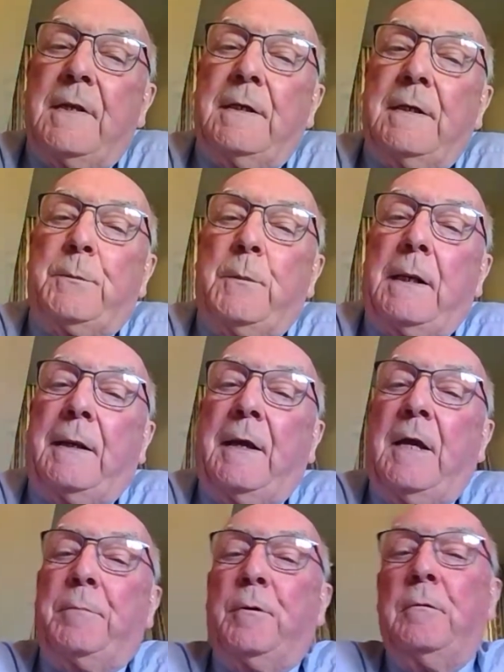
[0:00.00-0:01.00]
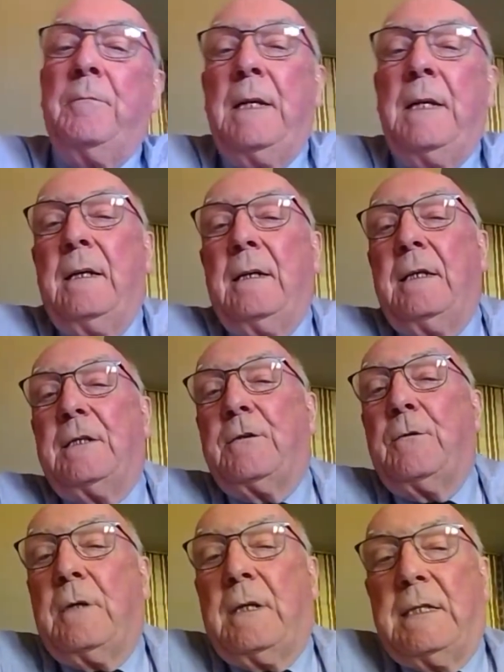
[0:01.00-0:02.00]
This will enable this
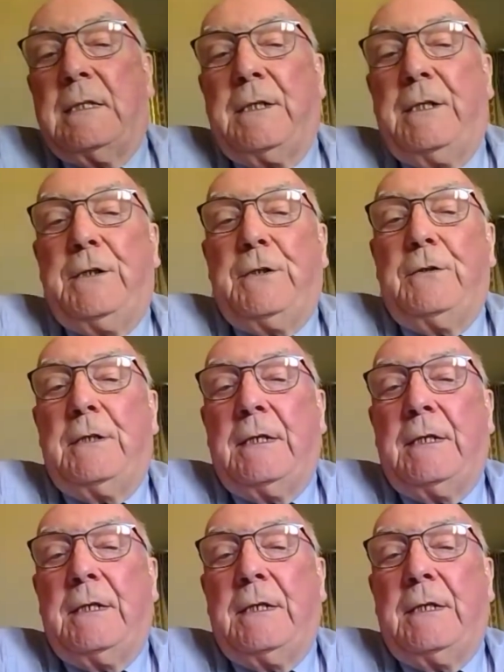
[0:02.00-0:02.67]
organisation